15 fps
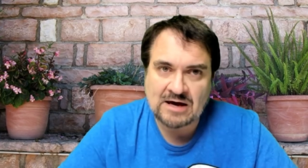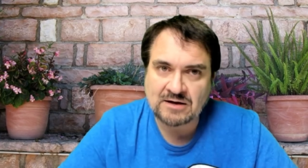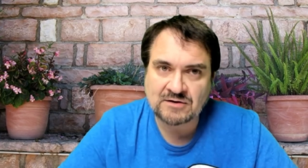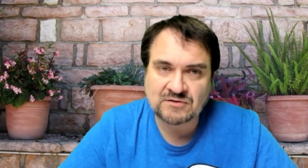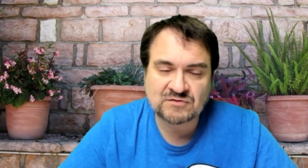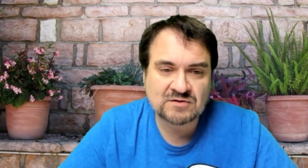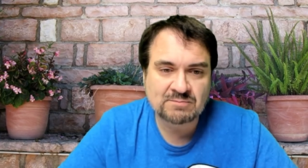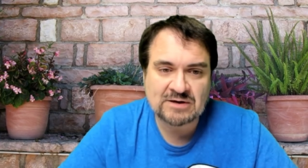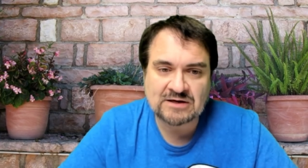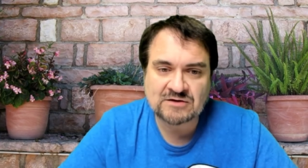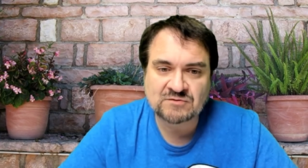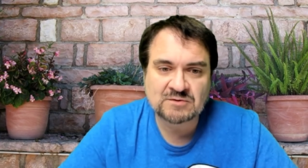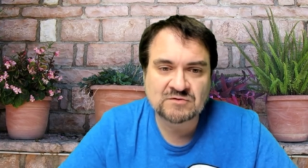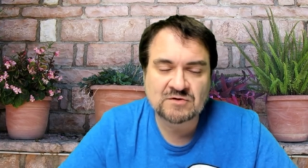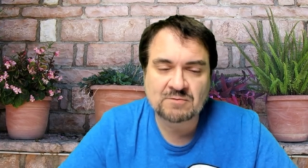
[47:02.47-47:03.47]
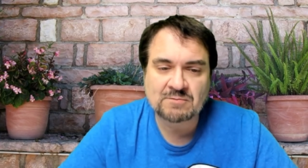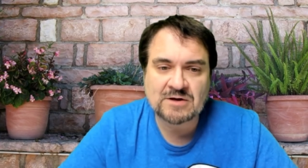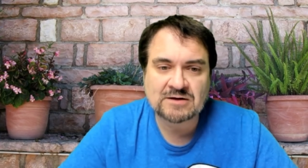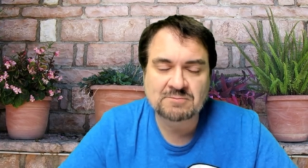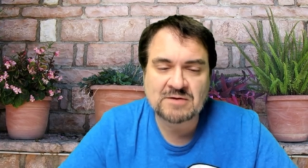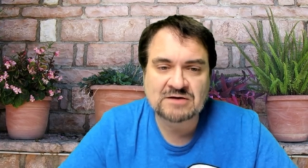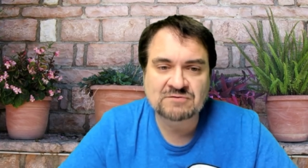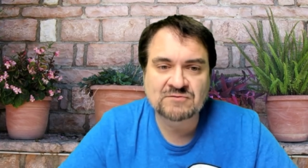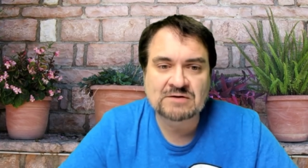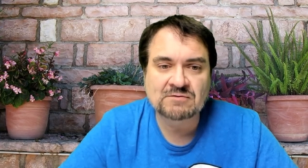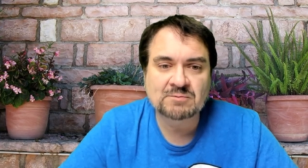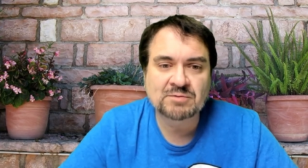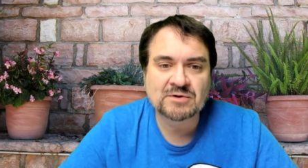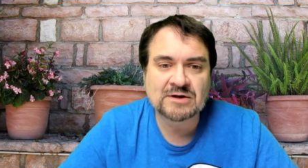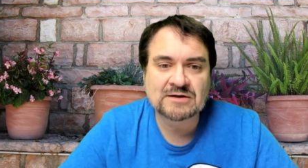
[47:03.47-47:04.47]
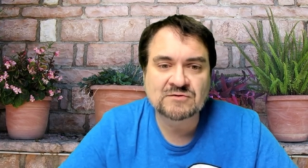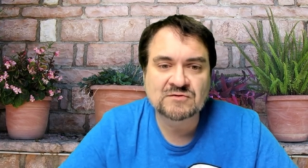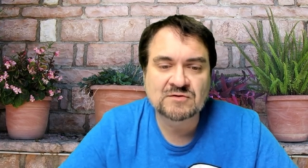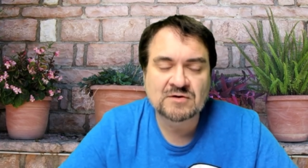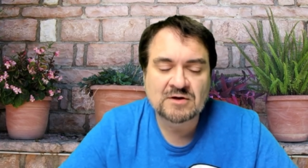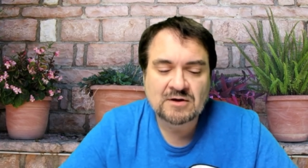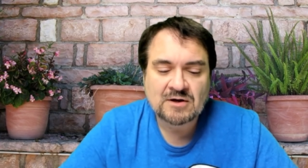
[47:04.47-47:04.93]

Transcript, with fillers: attics and the basements are like my favorite place.